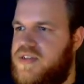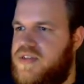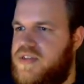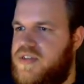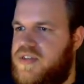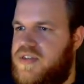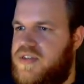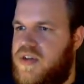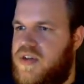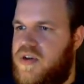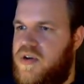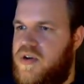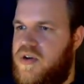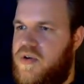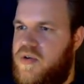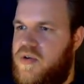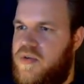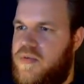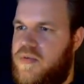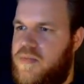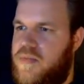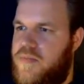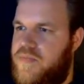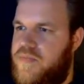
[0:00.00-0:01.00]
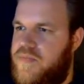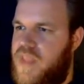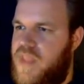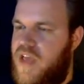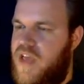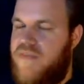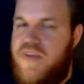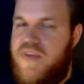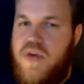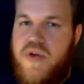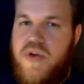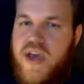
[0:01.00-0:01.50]
So,
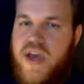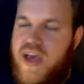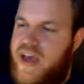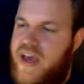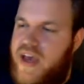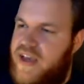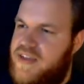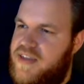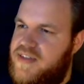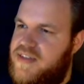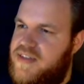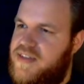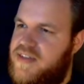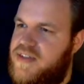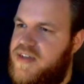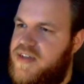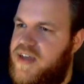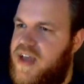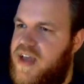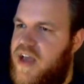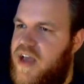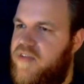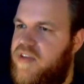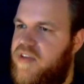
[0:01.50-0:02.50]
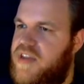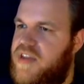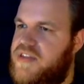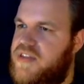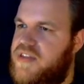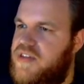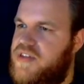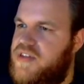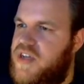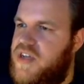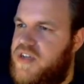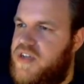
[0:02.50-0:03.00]
if you guys have any
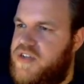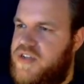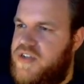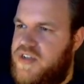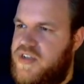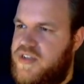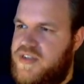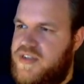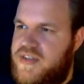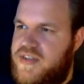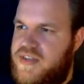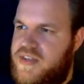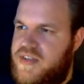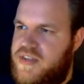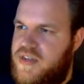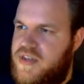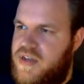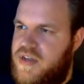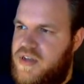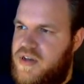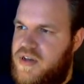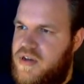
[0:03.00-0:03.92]
suggestions